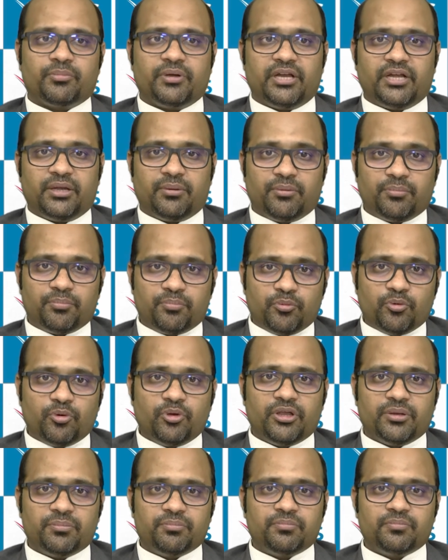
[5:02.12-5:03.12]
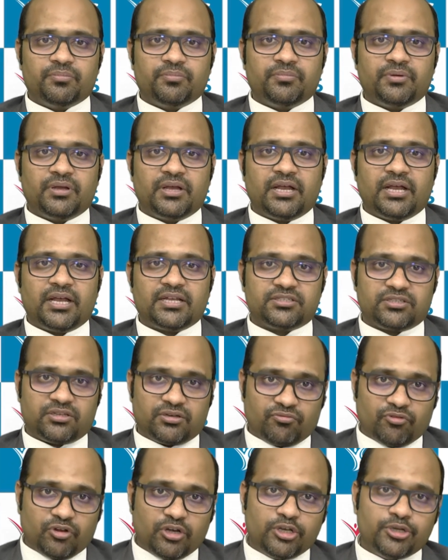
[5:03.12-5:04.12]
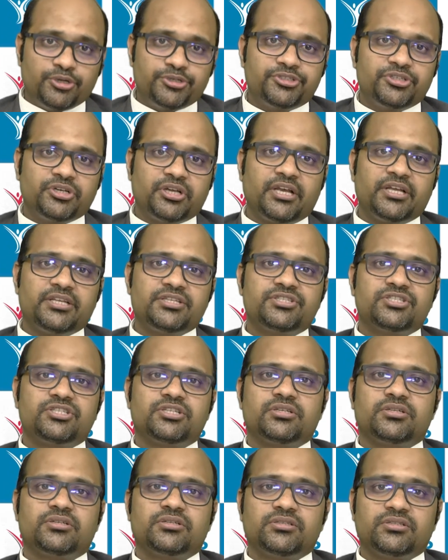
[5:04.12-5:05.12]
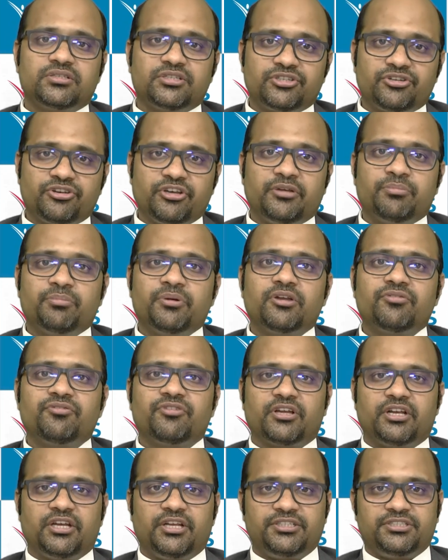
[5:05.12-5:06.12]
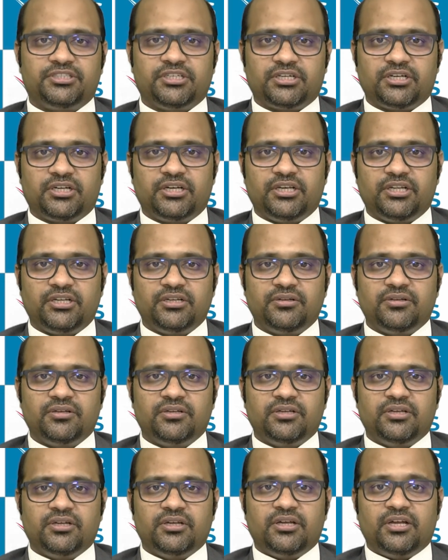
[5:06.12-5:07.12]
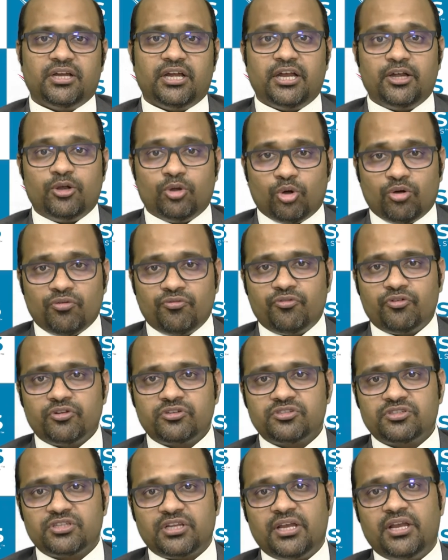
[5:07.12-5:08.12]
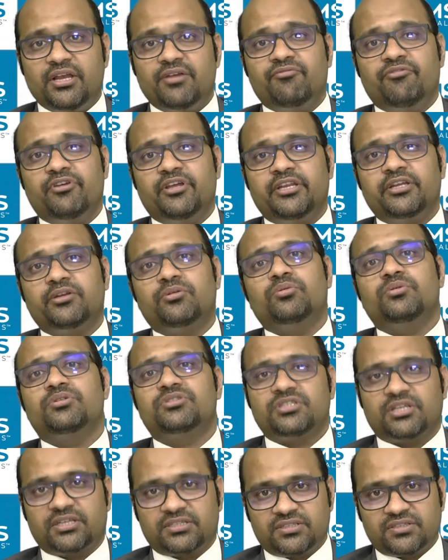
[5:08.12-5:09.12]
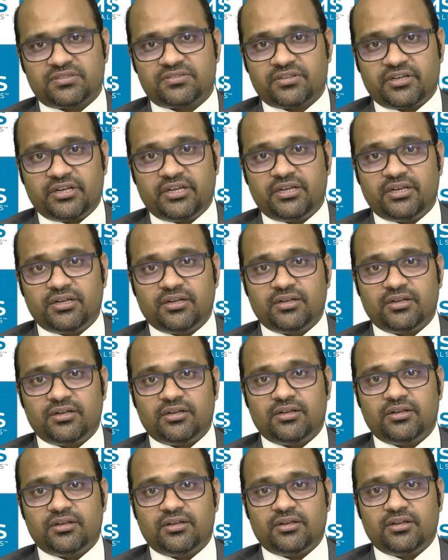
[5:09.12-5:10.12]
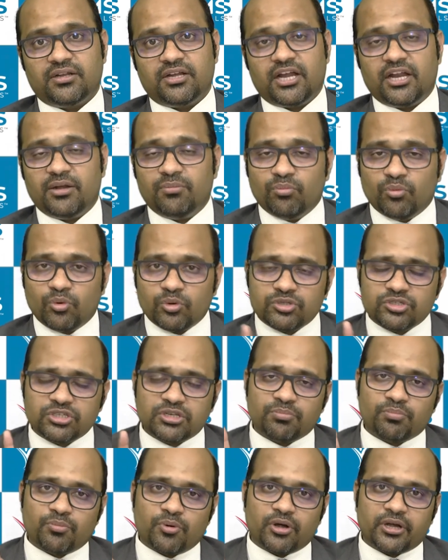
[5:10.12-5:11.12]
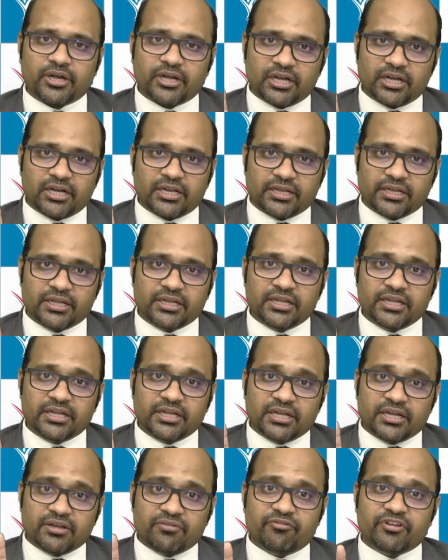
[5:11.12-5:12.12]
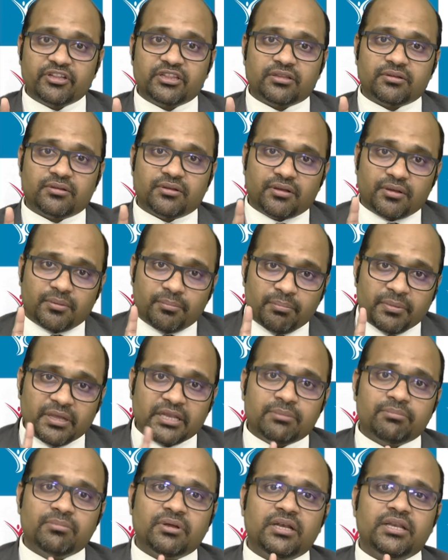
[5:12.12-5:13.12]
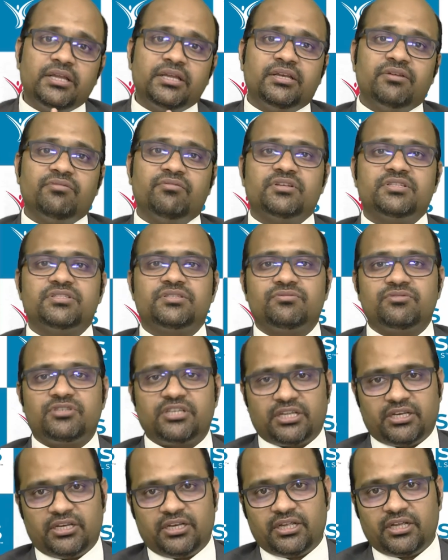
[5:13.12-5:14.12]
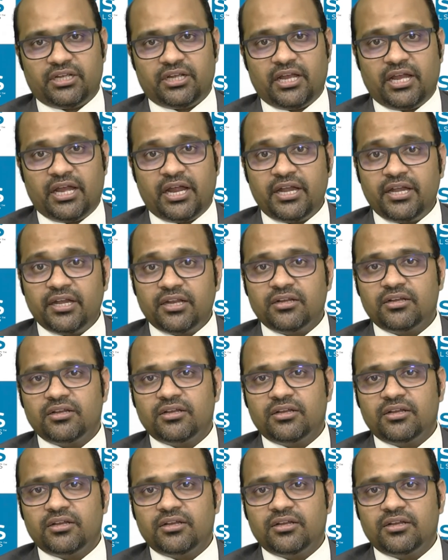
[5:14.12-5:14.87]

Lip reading: myotomy, POEM, has revolutionized the treatment of achalasia cardia and offers a very good success rate, and most importantly, with minimally invasive technique and